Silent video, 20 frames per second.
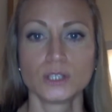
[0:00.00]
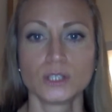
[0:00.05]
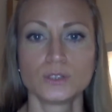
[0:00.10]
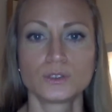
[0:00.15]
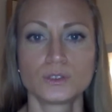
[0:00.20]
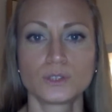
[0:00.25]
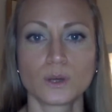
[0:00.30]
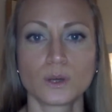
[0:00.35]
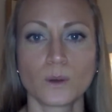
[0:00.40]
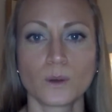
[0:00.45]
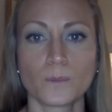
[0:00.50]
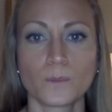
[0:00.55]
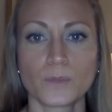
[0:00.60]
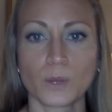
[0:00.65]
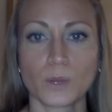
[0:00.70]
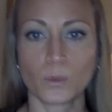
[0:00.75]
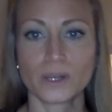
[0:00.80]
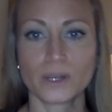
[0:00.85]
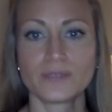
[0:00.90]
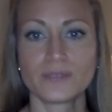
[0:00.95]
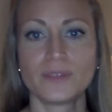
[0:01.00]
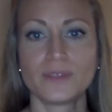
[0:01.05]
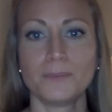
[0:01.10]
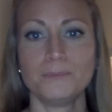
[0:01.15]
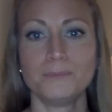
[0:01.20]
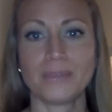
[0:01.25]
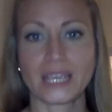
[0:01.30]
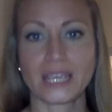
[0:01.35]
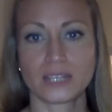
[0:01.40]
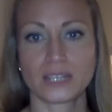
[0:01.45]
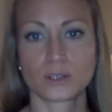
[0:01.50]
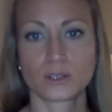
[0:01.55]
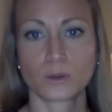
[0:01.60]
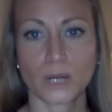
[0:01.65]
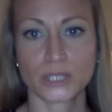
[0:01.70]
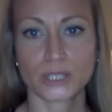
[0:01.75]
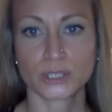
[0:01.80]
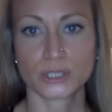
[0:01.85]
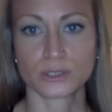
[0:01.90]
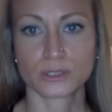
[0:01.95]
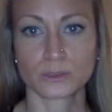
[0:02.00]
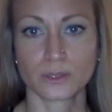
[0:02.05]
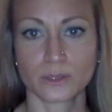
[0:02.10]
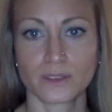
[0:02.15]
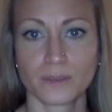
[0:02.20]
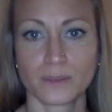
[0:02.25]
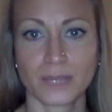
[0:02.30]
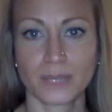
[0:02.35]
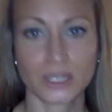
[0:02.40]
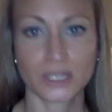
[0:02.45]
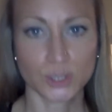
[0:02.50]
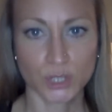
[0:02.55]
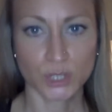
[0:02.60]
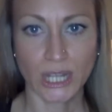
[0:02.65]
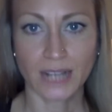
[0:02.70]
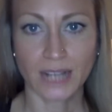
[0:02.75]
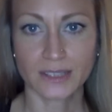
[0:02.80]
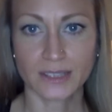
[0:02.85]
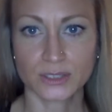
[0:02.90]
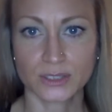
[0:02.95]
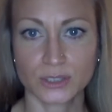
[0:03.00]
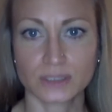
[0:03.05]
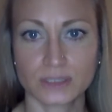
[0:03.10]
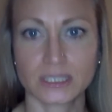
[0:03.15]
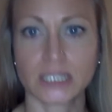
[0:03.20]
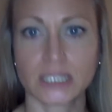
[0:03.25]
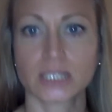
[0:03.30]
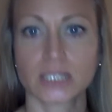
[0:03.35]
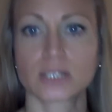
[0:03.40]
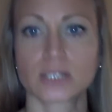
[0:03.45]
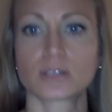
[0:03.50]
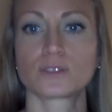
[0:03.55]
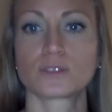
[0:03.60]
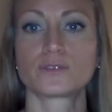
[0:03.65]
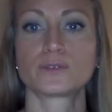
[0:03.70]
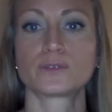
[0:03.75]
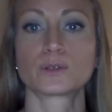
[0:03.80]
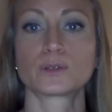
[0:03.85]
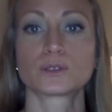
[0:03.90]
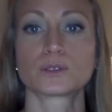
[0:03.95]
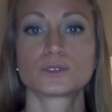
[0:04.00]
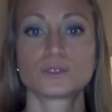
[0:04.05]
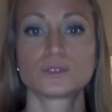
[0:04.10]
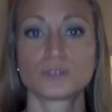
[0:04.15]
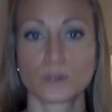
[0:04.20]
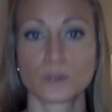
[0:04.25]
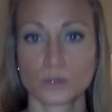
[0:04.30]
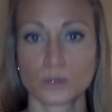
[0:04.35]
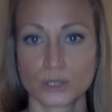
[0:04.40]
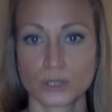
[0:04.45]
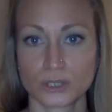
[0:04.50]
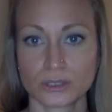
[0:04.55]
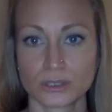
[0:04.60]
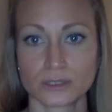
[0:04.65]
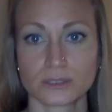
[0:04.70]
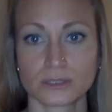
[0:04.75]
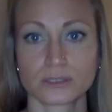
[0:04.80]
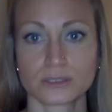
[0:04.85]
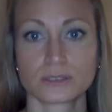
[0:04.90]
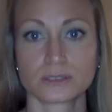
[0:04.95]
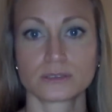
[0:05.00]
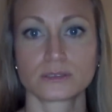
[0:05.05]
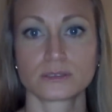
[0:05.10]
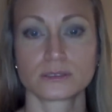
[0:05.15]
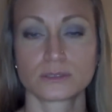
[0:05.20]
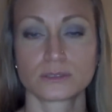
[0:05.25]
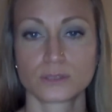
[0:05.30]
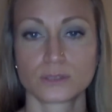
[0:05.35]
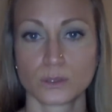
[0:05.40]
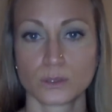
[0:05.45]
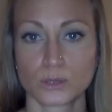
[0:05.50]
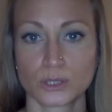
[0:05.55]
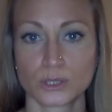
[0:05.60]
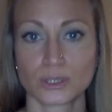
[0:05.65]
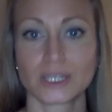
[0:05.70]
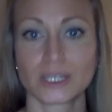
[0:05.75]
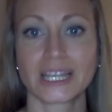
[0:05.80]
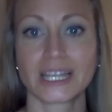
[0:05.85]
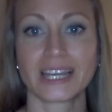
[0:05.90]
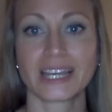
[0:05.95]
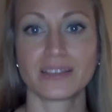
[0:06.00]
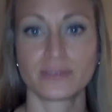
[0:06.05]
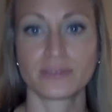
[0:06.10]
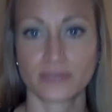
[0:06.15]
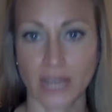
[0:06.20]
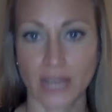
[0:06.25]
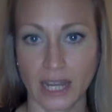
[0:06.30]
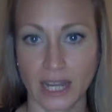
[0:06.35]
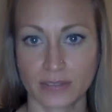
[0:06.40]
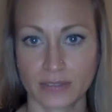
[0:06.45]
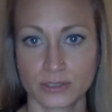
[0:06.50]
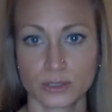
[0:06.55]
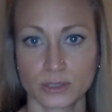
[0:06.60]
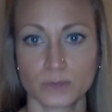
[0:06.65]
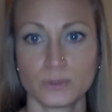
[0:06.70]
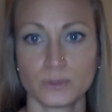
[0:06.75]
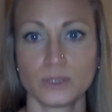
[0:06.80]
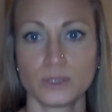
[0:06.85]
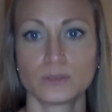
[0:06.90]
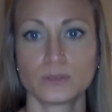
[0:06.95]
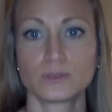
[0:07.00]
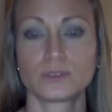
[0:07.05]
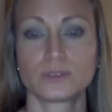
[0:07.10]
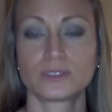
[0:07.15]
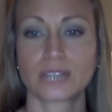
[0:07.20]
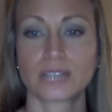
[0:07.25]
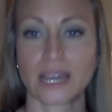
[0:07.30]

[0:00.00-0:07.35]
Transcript: So one of the main questions, one of the main challenges here for social social life after abuse,